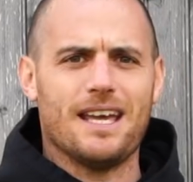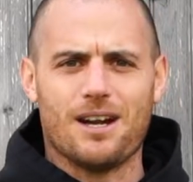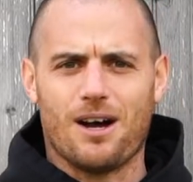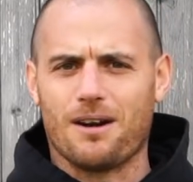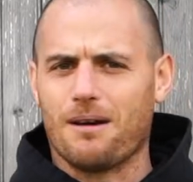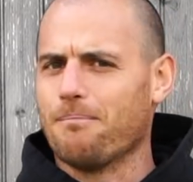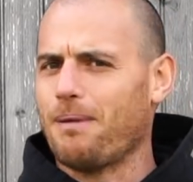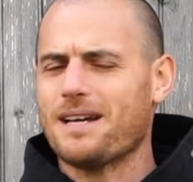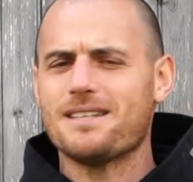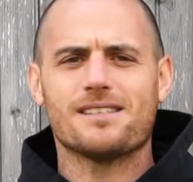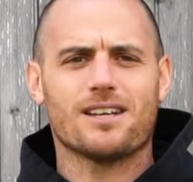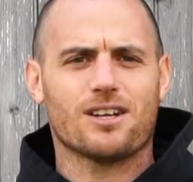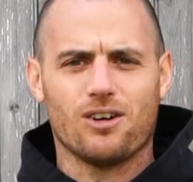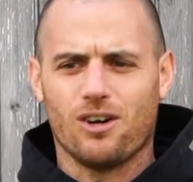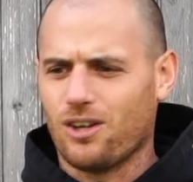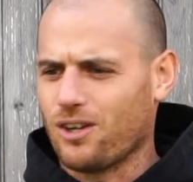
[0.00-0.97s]
kid on a
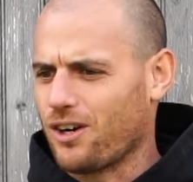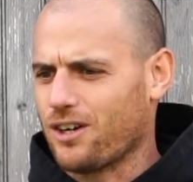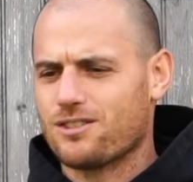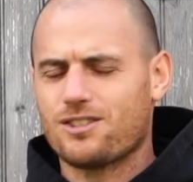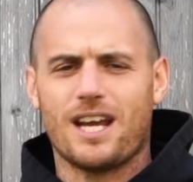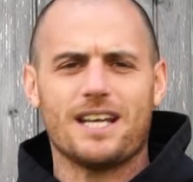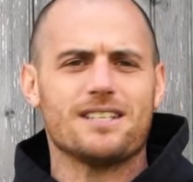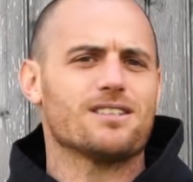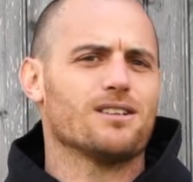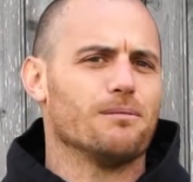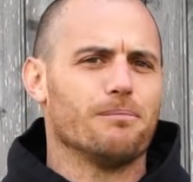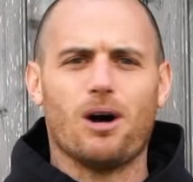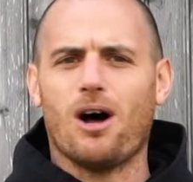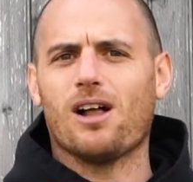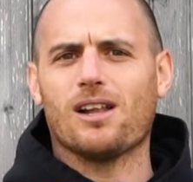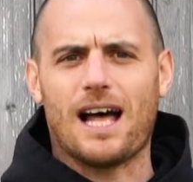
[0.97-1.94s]
bicycle or
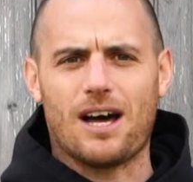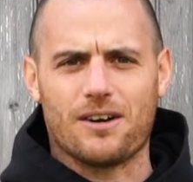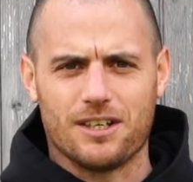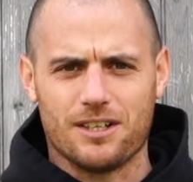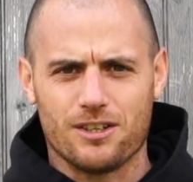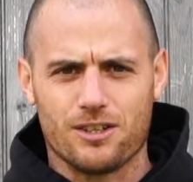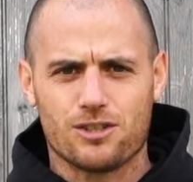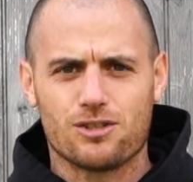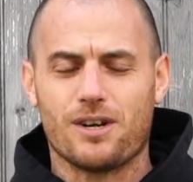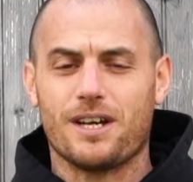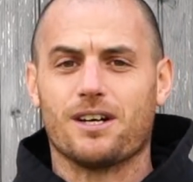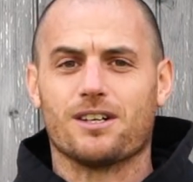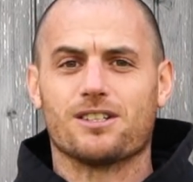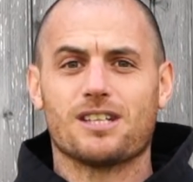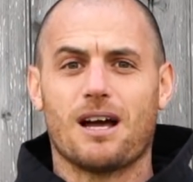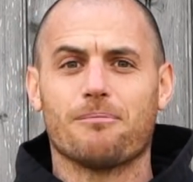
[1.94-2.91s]
chasing a ball out into the
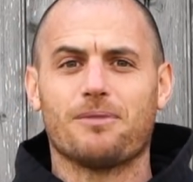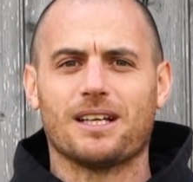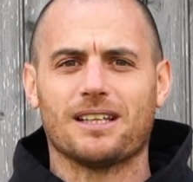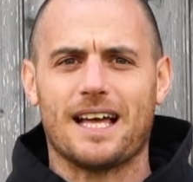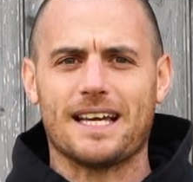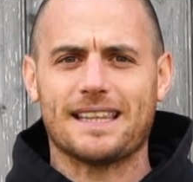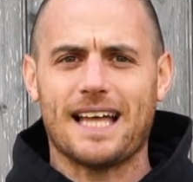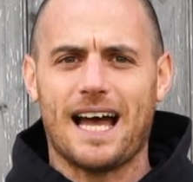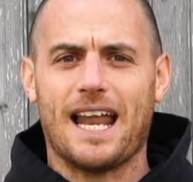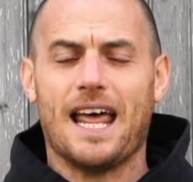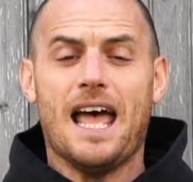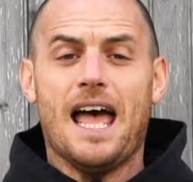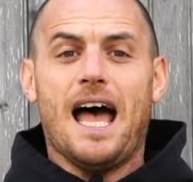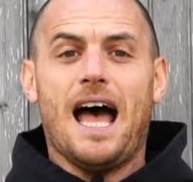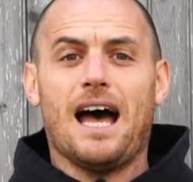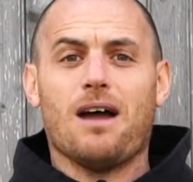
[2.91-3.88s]
street or something like
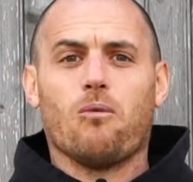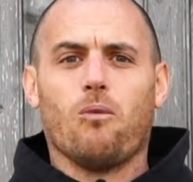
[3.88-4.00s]
that?